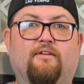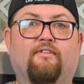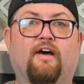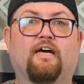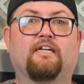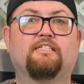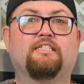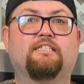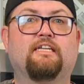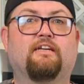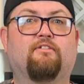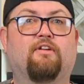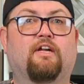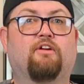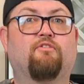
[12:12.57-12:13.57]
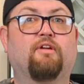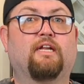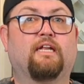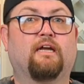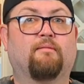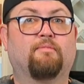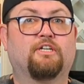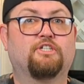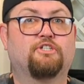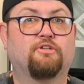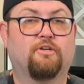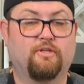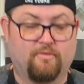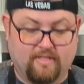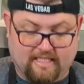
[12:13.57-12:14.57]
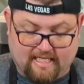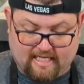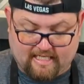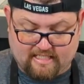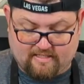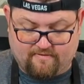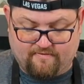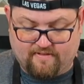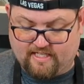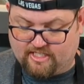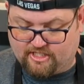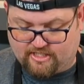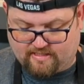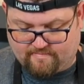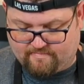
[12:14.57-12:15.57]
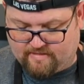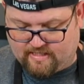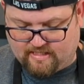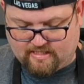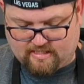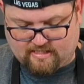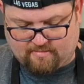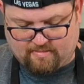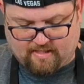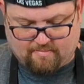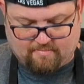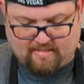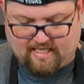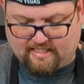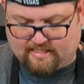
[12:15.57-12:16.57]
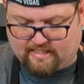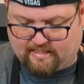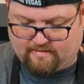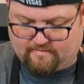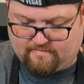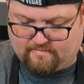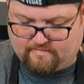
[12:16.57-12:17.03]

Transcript: I've got a secret ingredient I'm gonna show you in the end to finish it. It's gonna be amazing.